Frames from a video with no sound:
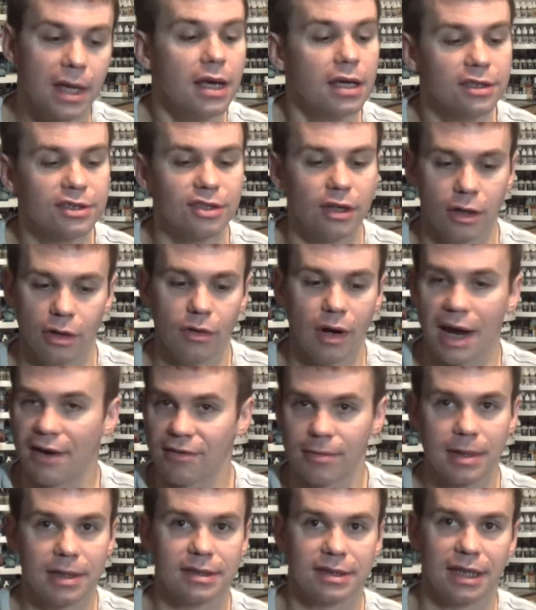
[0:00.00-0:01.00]
so
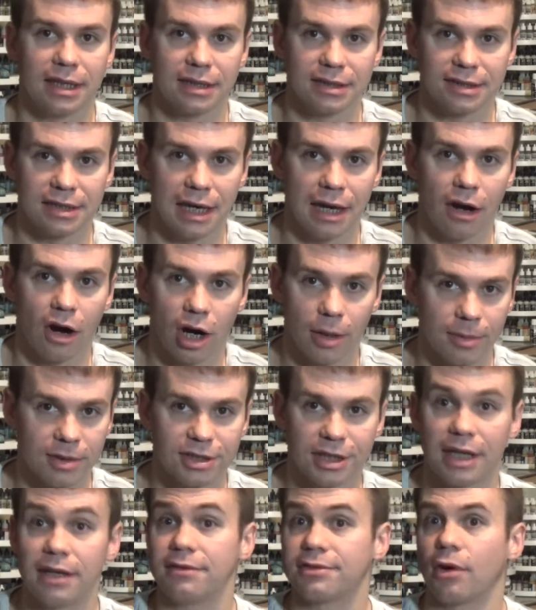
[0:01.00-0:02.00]
everybody's getting armor
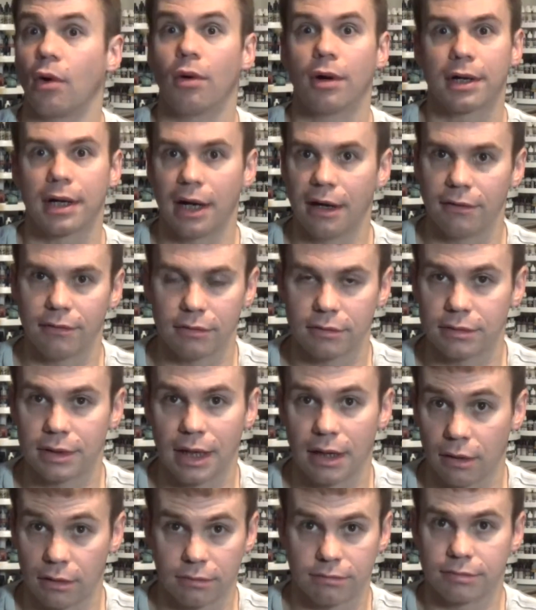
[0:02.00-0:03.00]
saves or
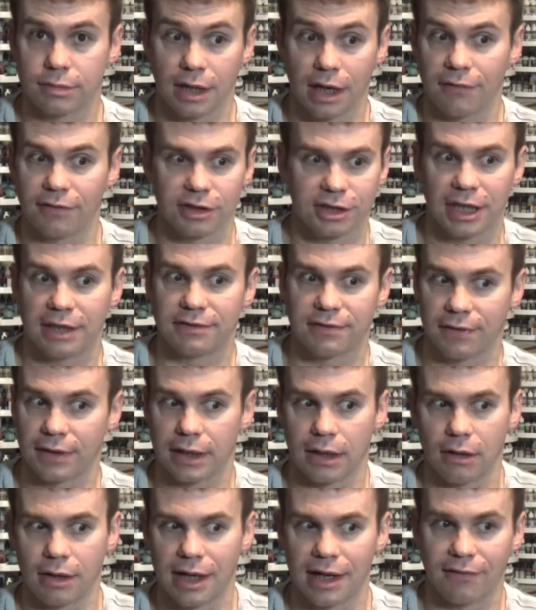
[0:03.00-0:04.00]
cover saves, but
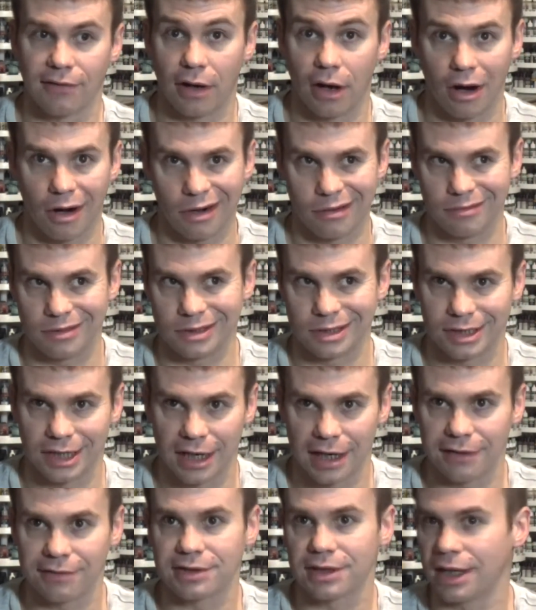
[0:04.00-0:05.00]
they don't have armor
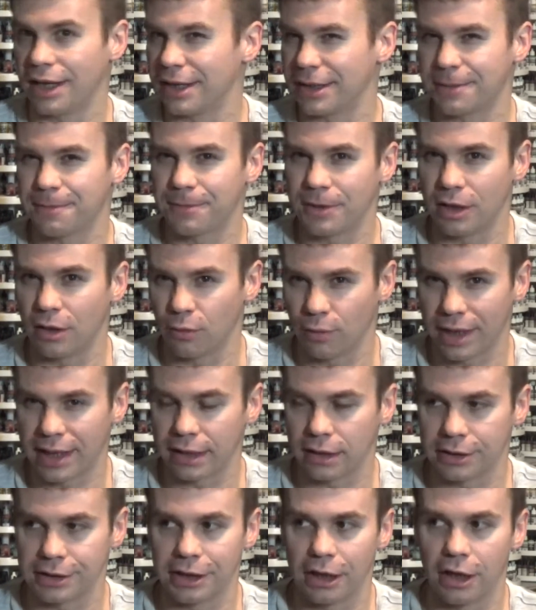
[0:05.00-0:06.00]
saves like
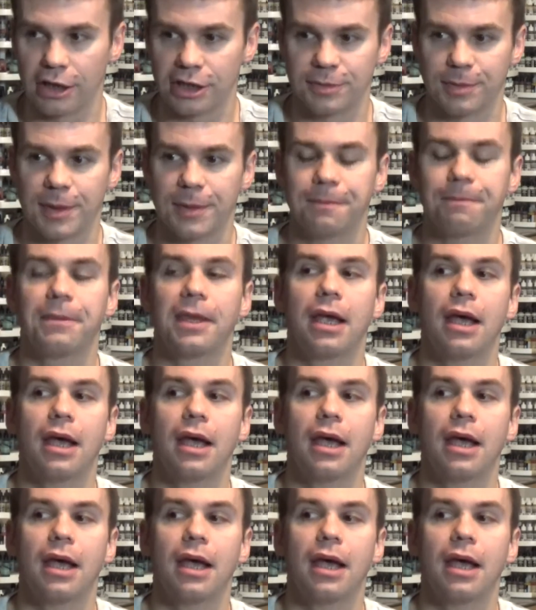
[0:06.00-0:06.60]
regular guardsmen.